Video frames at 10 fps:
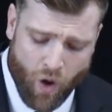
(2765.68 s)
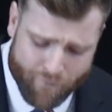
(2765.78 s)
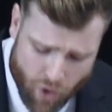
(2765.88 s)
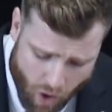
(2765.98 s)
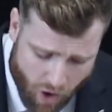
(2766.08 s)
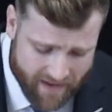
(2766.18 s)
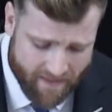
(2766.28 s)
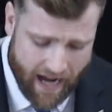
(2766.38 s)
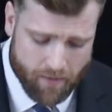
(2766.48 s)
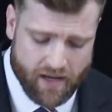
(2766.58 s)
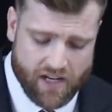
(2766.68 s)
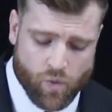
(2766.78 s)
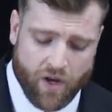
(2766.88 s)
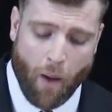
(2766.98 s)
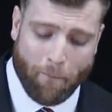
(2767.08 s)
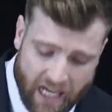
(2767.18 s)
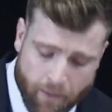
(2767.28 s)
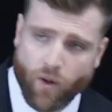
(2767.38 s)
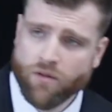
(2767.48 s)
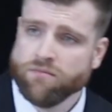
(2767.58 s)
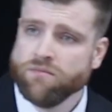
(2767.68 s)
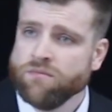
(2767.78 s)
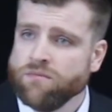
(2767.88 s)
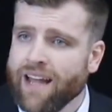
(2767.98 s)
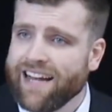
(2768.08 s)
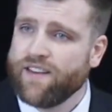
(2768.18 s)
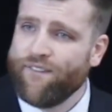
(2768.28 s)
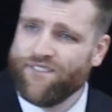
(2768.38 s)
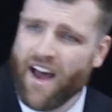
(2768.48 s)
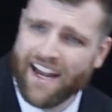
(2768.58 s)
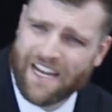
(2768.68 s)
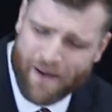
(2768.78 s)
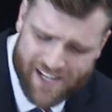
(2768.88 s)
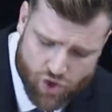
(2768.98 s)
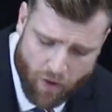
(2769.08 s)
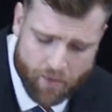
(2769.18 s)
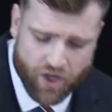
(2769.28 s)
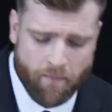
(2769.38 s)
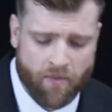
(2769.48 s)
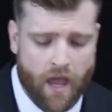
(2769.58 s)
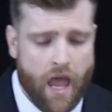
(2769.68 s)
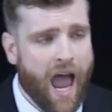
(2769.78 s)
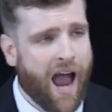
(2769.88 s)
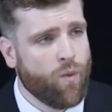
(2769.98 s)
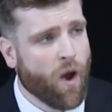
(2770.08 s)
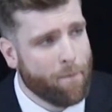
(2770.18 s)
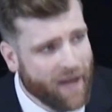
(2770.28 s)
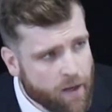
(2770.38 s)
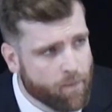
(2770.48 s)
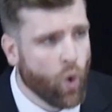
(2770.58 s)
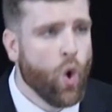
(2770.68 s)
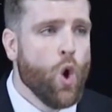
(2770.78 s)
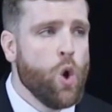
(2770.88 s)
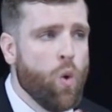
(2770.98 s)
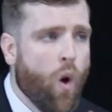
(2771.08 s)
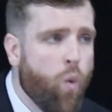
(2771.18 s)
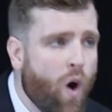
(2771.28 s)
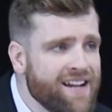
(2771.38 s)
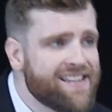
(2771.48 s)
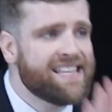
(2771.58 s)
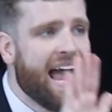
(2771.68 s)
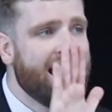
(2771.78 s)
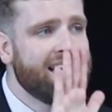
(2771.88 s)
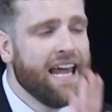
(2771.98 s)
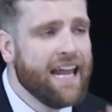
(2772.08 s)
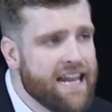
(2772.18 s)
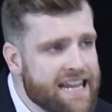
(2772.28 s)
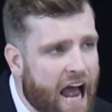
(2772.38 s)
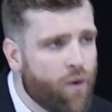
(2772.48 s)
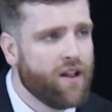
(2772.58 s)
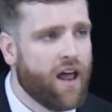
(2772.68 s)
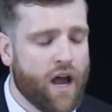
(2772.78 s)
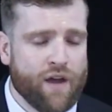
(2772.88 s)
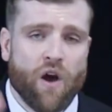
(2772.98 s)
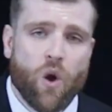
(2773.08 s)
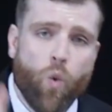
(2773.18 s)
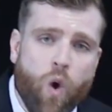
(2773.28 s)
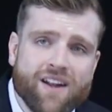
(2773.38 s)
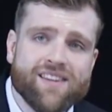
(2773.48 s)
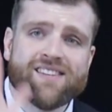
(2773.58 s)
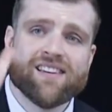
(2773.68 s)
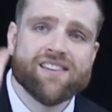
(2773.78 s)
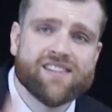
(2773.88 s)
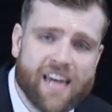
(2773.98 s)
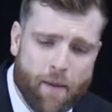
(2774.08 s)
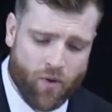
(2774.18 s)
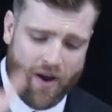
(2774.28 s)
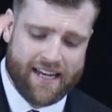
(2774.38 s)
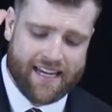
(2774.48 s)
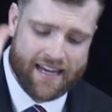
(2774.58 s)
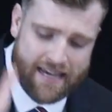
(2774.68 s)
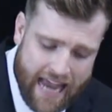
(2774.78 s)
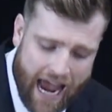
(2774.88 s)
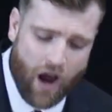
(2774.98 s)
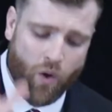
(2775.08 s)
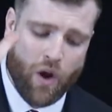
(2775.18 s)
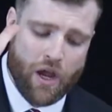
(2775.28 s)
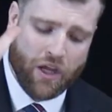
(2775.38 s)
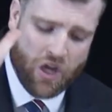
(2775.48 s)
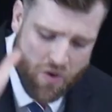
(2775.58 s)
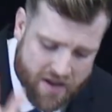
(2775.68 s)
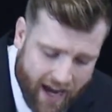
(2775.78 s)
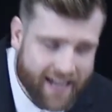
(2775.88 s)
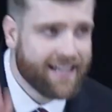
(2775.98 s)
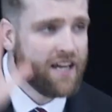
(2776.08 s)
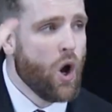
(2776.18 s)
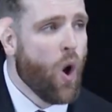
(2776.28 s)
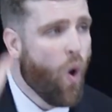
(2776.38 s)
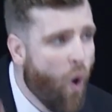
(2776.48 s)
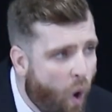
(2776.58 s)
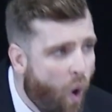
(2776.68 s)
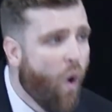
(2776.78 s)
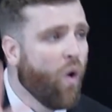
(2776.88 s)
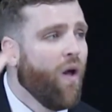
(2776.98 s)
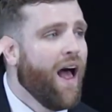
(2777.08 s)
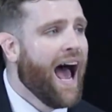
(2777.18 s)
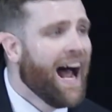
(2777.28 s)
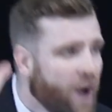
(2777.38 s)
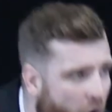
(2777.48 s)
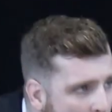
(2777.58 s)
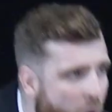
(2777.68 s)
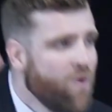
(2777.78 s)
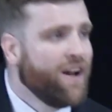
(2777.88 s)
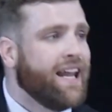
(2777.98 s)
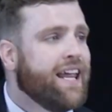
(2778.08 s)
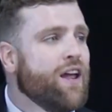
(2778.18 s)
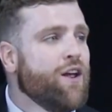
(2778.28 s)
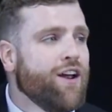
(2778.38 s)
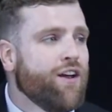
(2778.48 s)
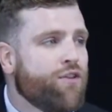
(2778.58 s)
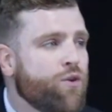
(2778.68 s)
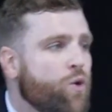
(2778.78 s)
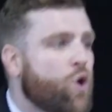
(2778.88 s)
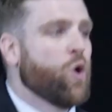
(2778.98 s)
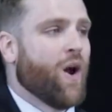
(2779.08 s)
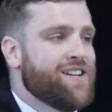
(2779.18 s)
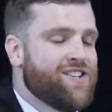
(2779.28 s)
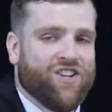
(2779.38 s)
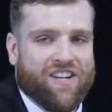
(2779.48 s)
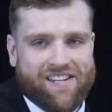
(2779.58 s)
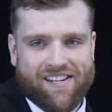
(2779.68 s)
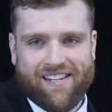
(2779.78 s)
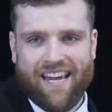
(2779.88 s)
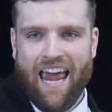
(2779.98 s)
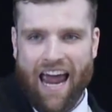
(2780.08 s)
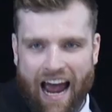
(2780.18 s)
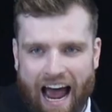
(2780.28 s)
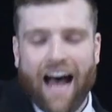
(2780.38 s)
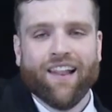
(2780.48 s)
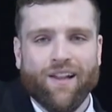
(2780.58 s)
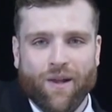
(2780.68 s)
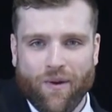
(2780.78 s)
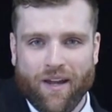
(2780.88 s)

of God, and that means we are people as defined by Scripture, and we are people who are once dead, now alive, once separated, now united, all and only through Christ Jesus. Hallelujah